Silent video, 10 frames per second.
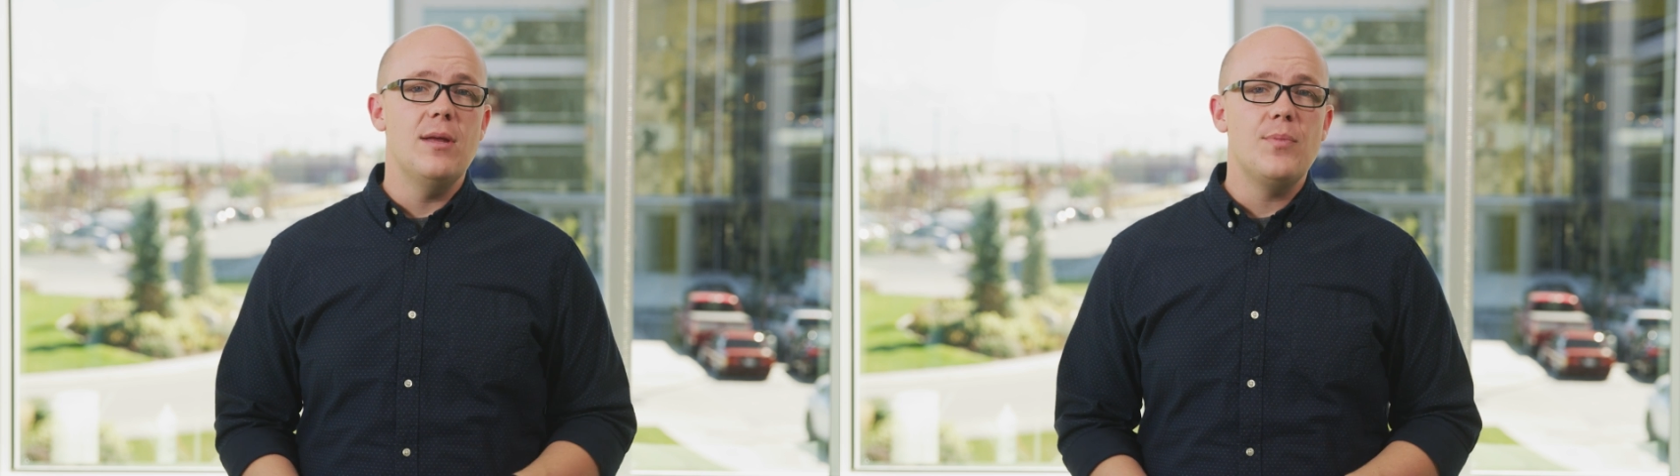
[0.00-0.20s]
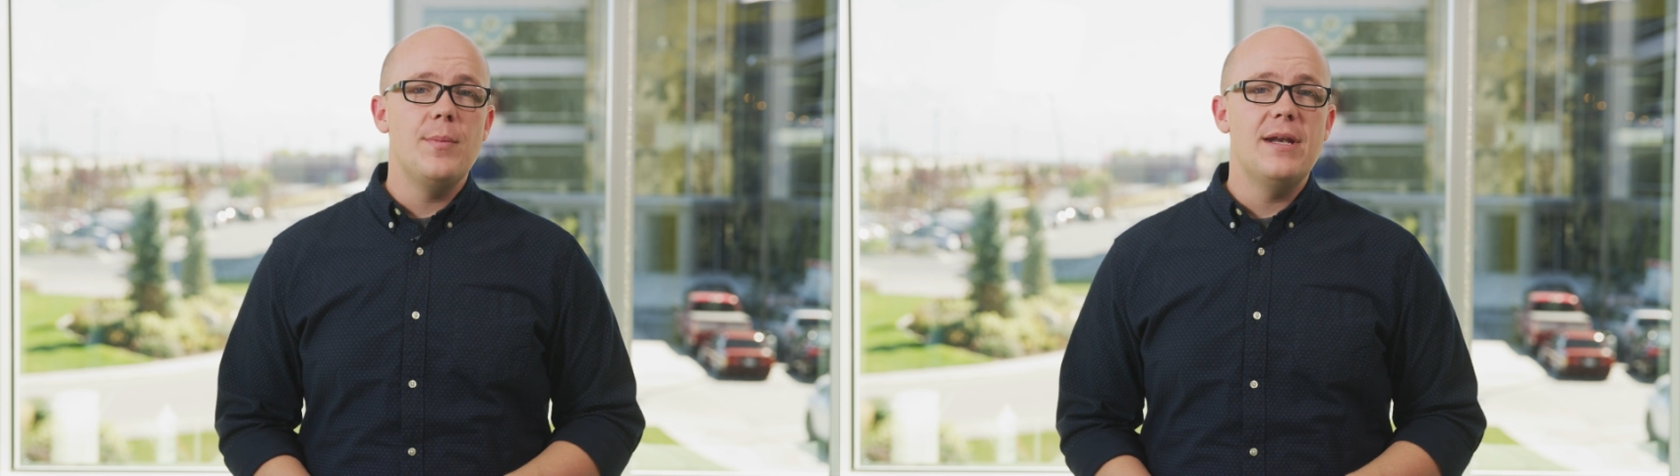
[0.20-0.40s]

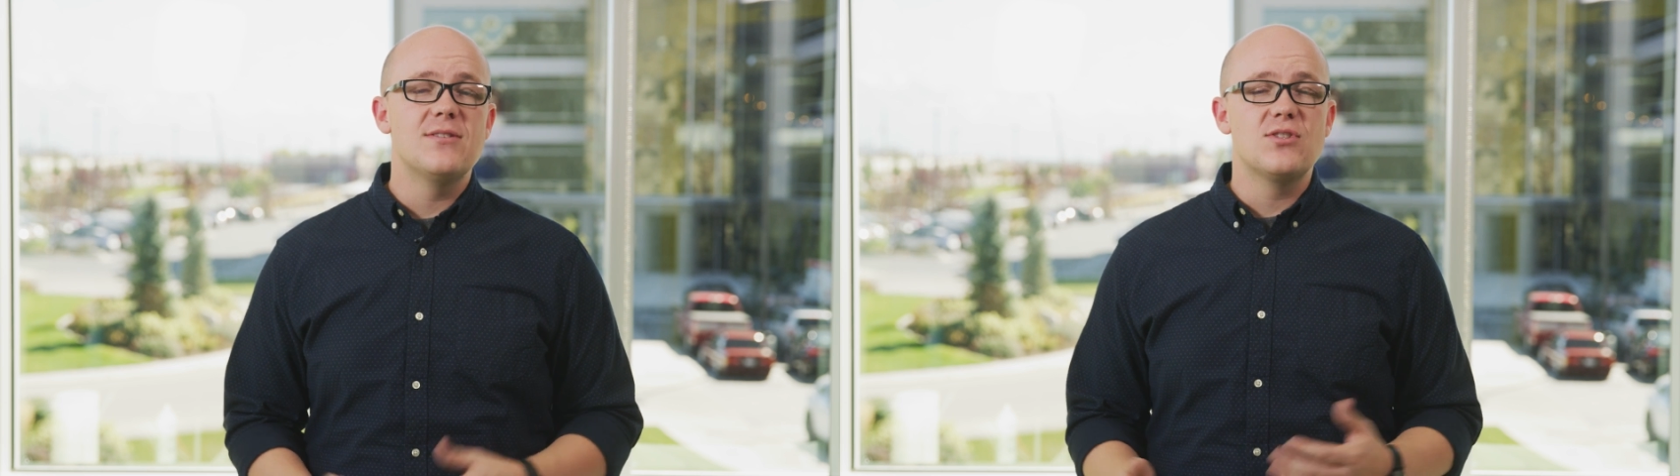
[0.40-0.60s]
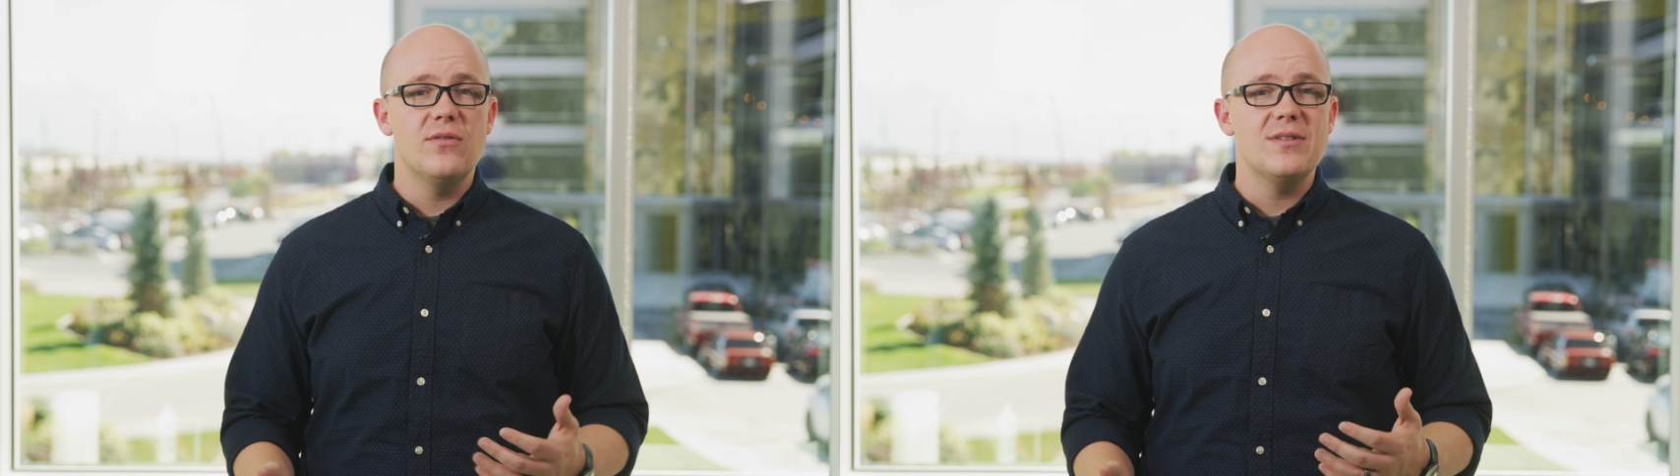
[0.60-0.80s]

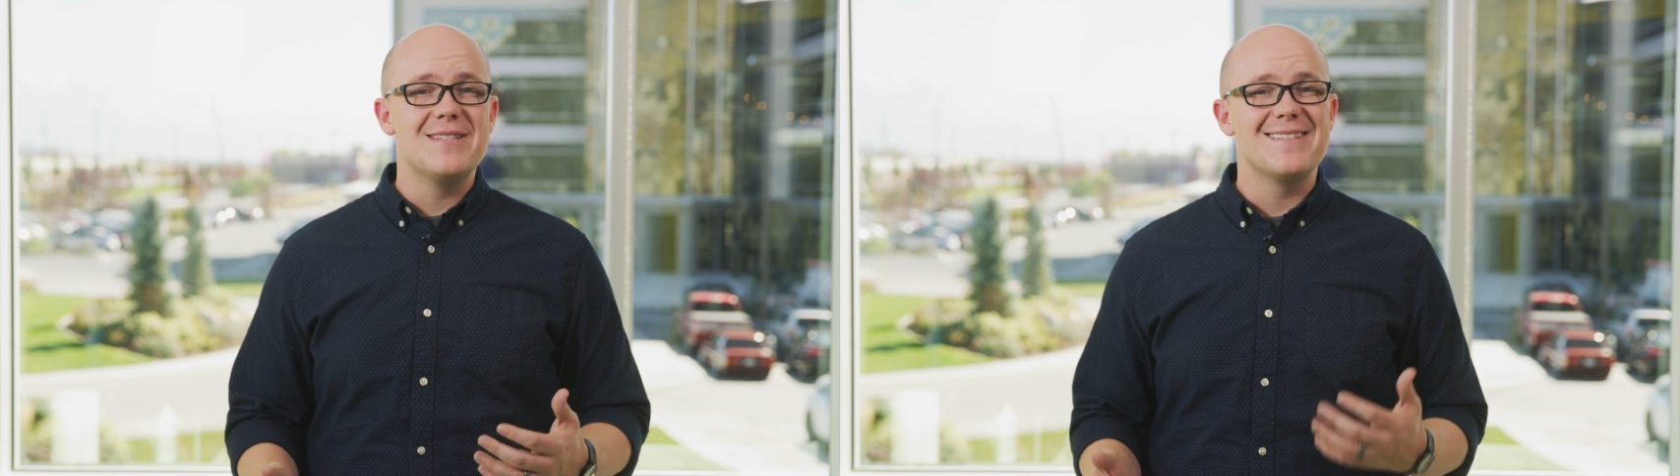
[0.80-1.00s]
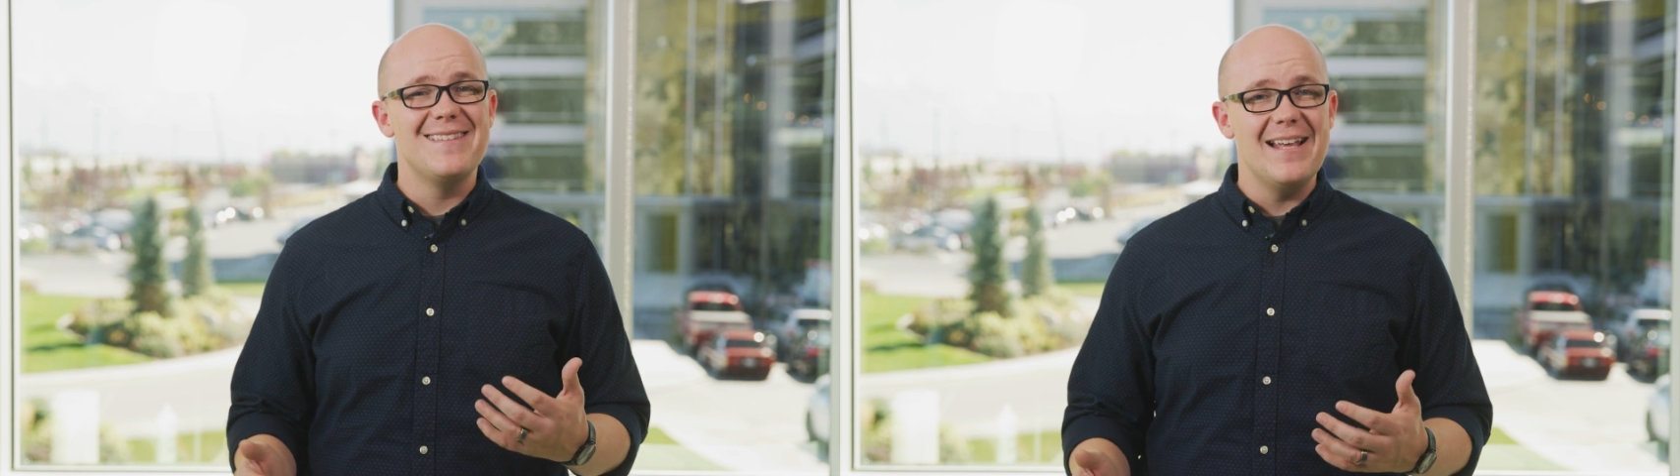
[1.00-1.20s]
implemented
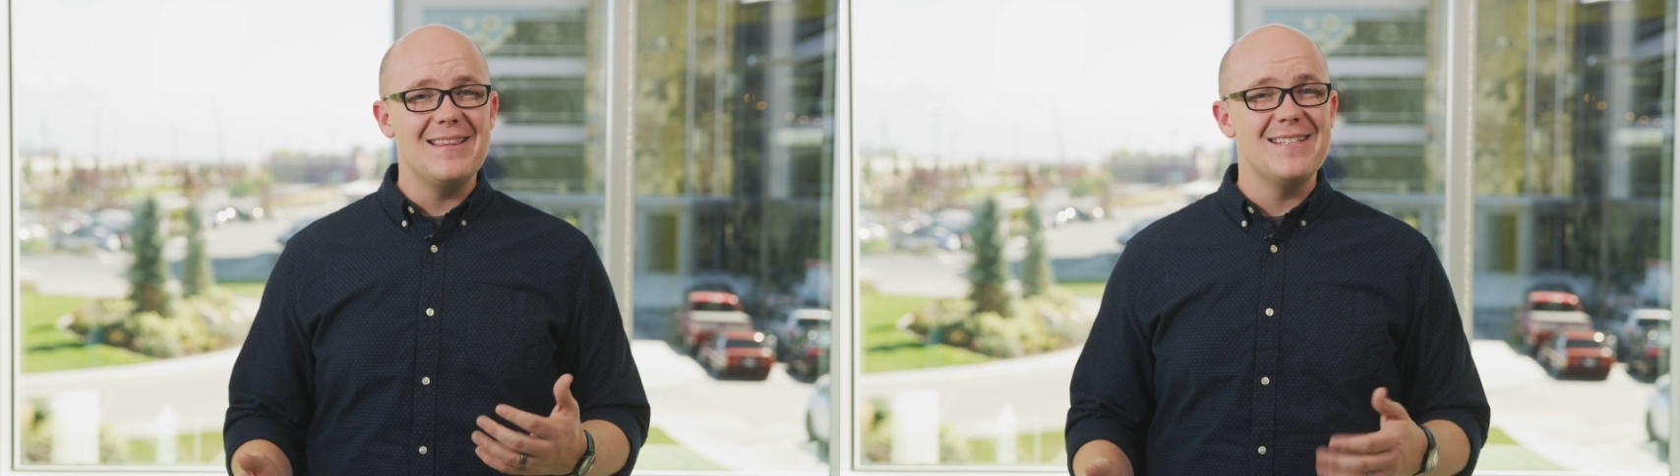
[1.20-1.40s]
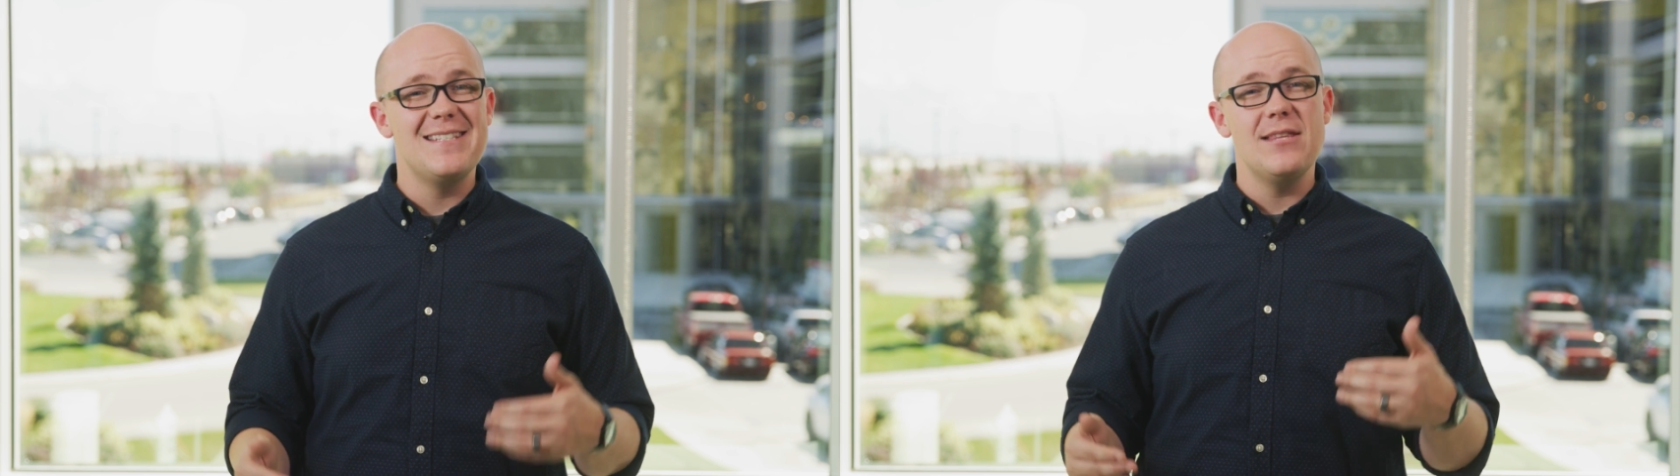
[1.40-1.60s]
services like
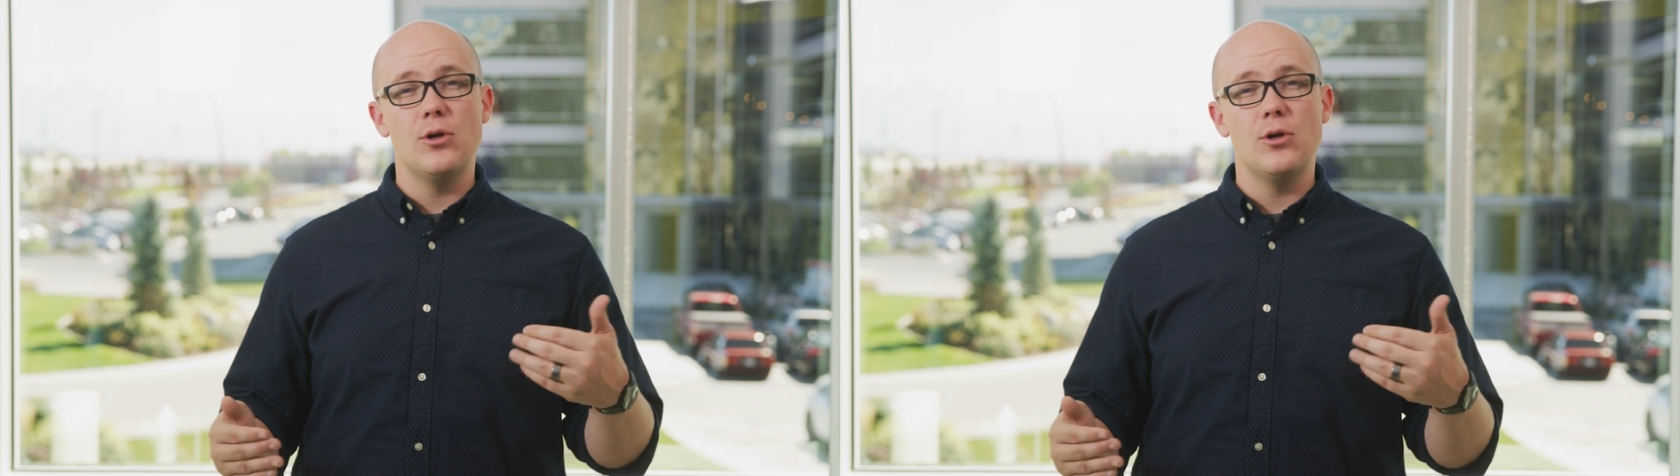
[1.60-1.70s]
this see the